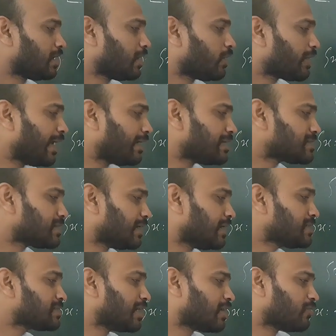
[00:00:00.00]
Now right hand side
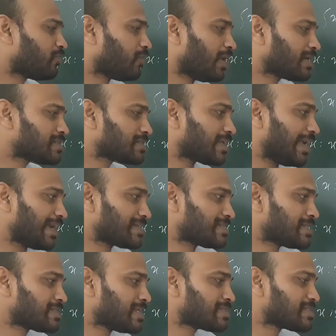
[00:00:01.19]
is set of all x
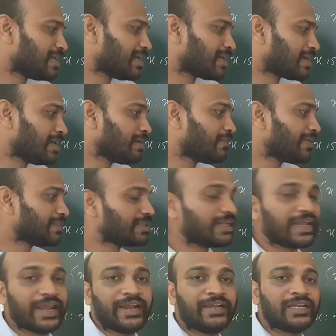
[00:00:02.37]
is a circle with
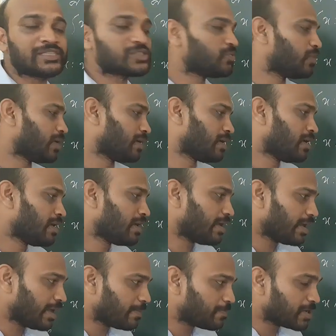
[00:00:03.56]
radius 1.
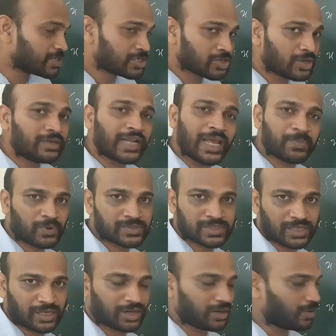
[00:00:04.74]
A particular type of
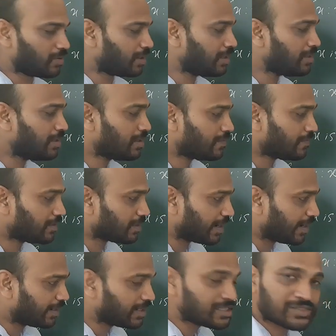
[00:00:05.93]
circle only,
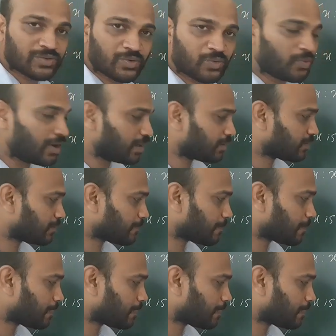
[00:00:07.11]
radius 1.